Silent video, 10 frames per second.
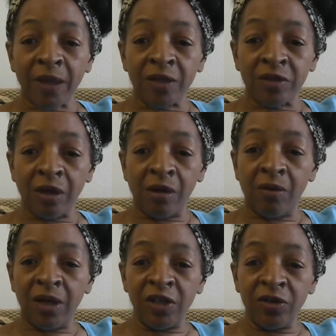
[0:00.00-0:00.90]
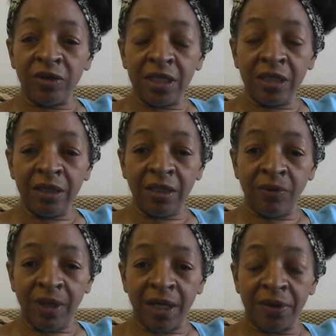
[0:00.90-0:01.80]
So, what you're dealing
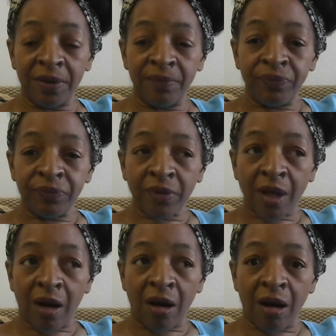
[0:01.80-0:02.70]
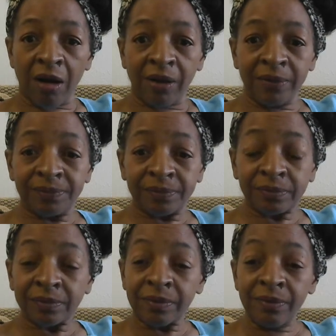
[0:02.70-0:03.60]
with are
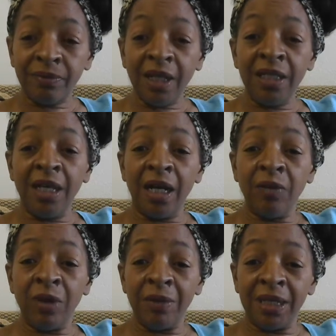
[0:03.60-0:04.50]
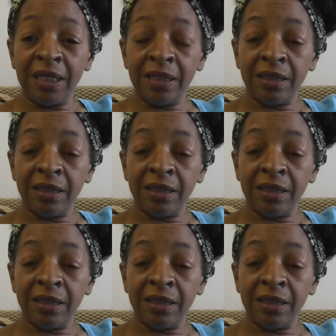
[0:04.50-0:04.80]
young women